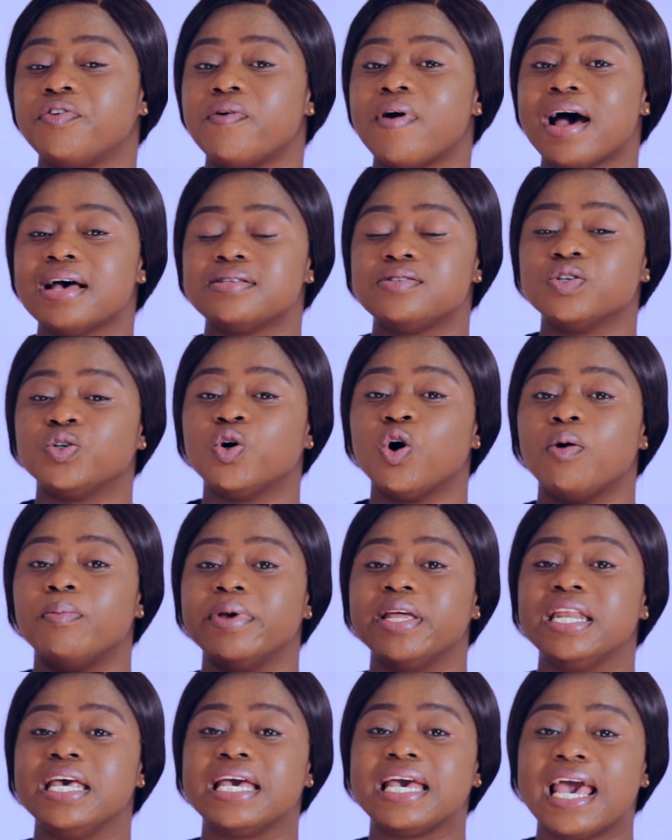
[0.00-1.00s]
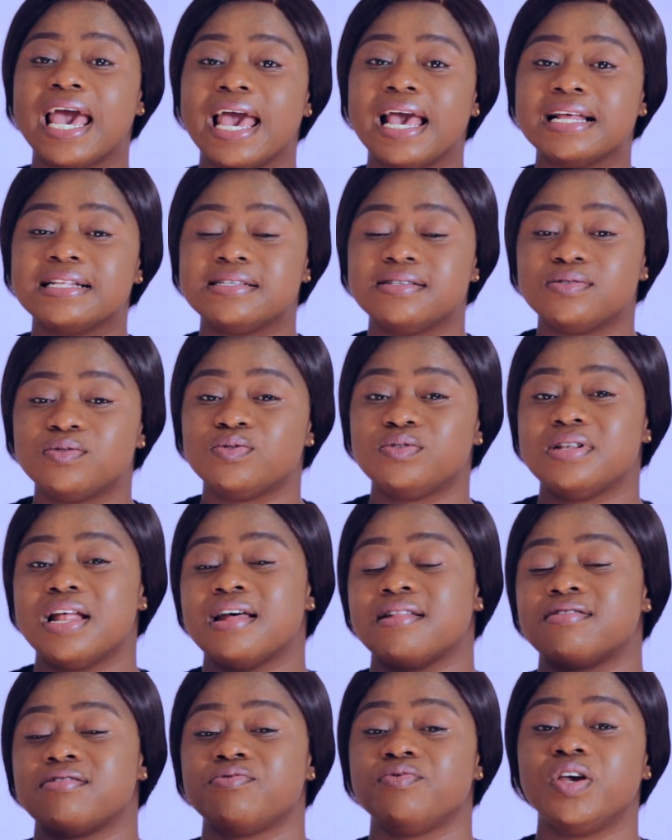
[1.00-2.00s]
for us to communicate to
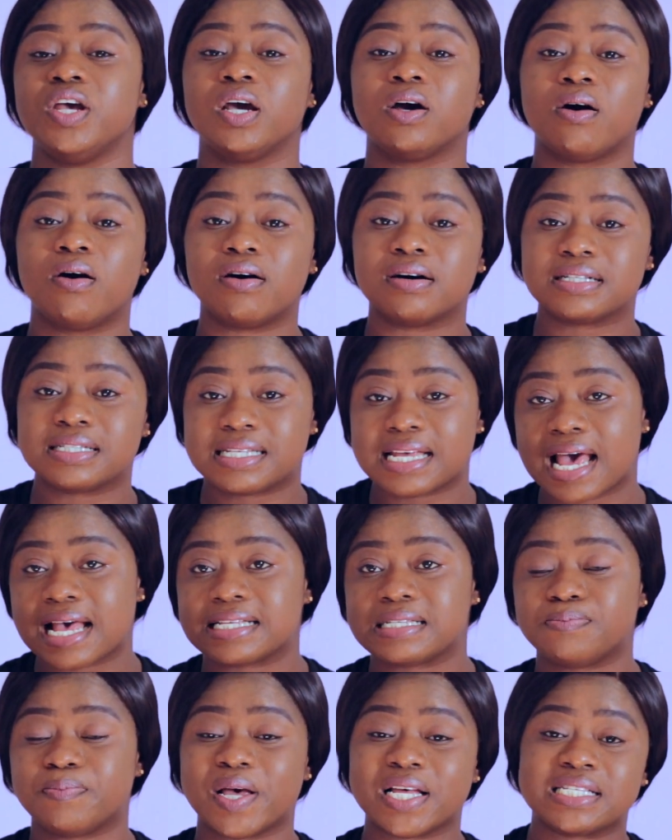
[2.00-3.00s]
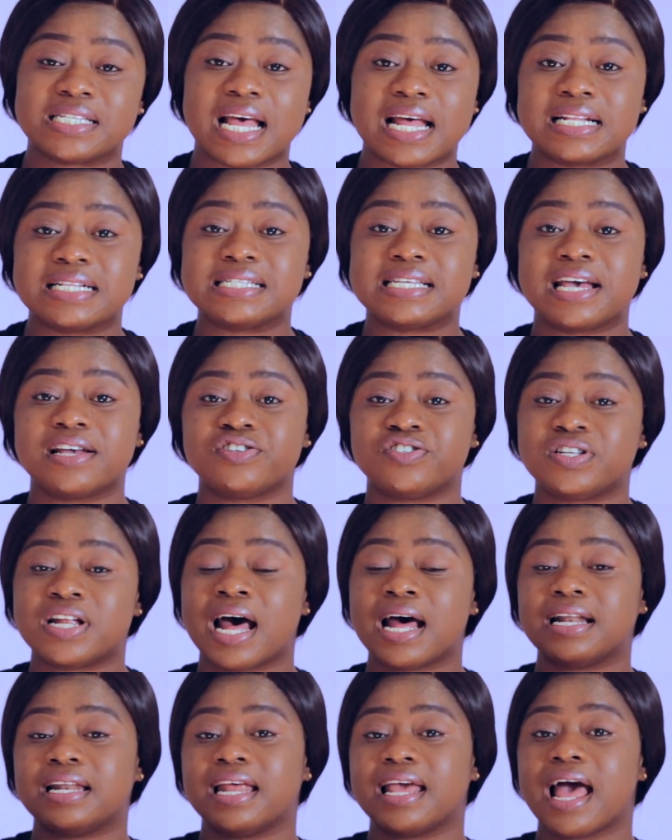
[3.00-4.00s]
the three quarters percentage
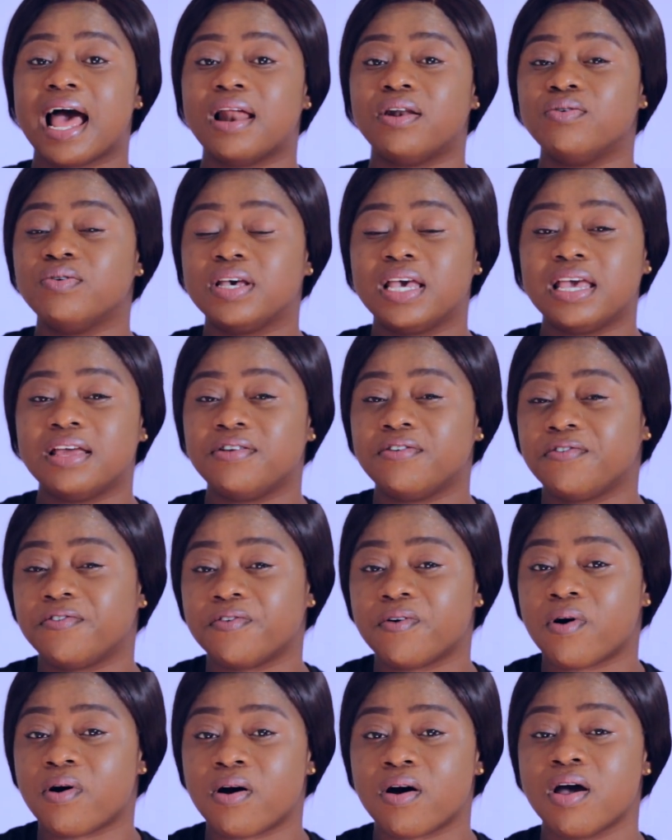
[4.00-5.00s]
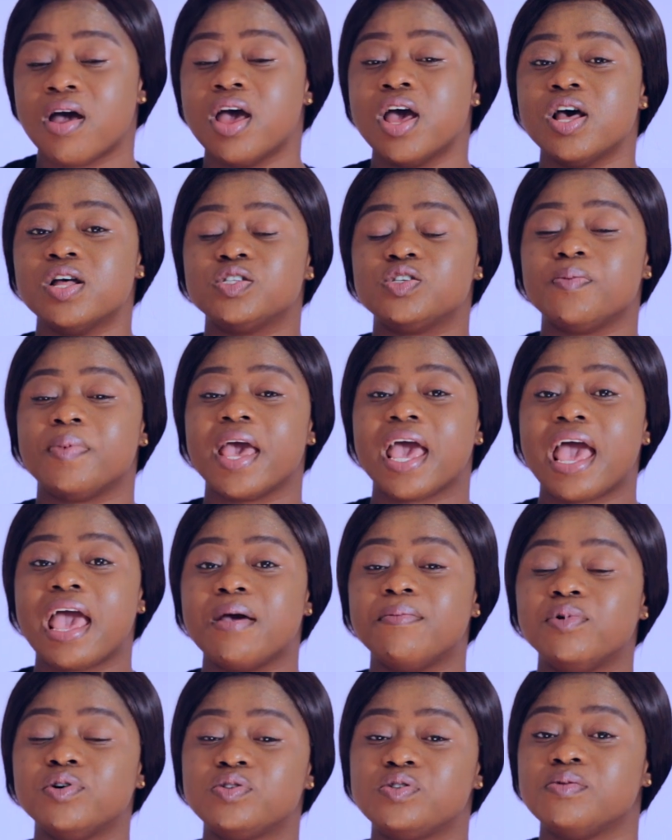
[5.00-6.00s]
that they are looking for to be
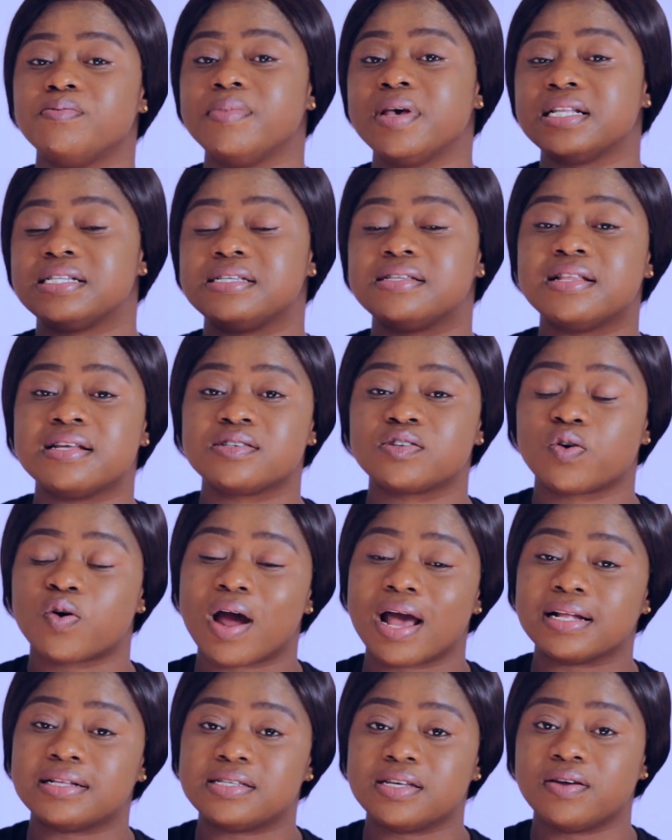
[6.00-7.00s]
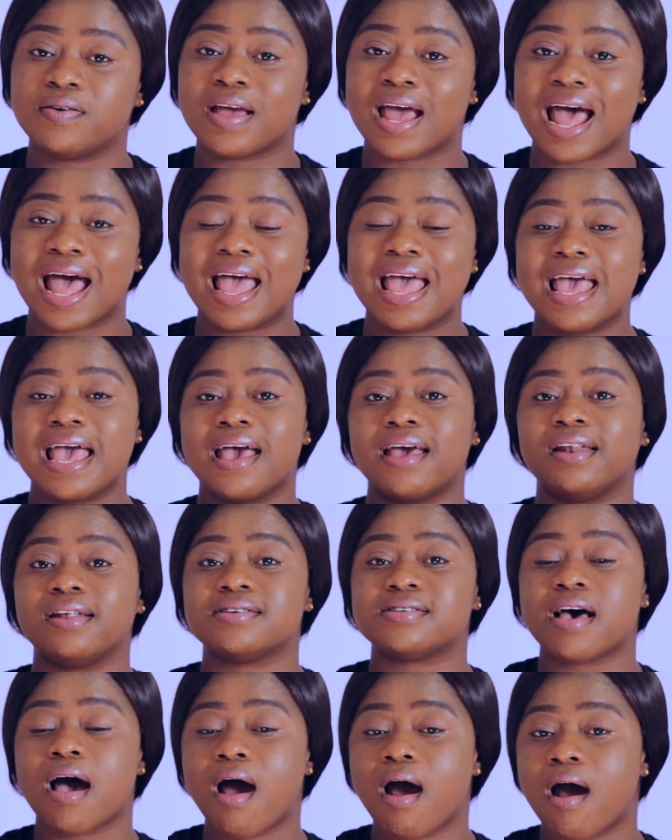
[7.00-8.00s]
able to meet this criteria. It
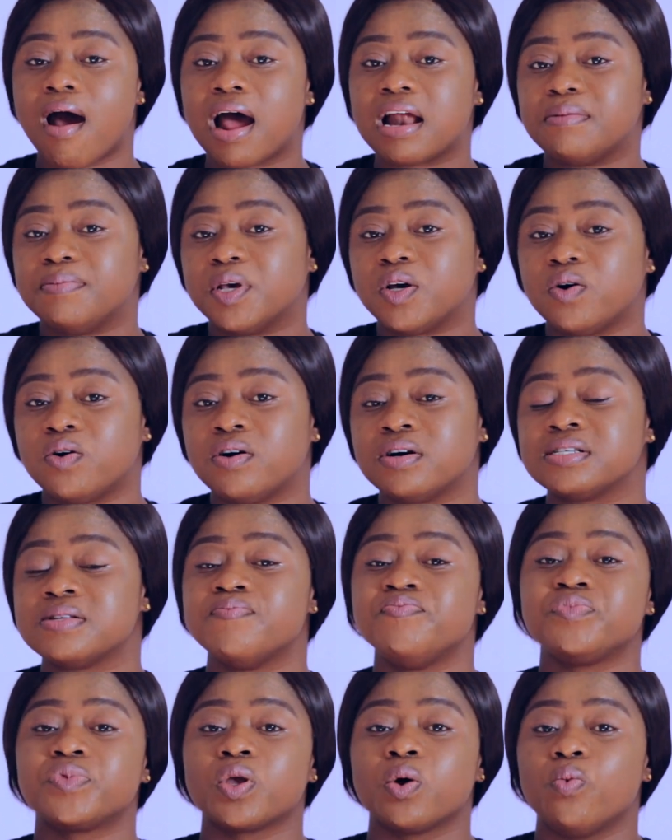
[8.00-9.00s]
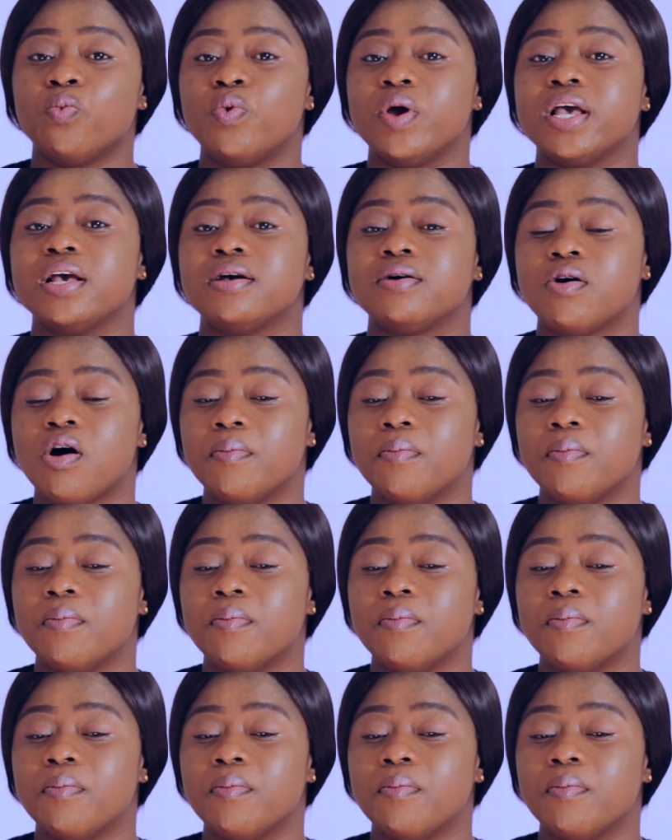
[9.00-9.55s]
is hard because we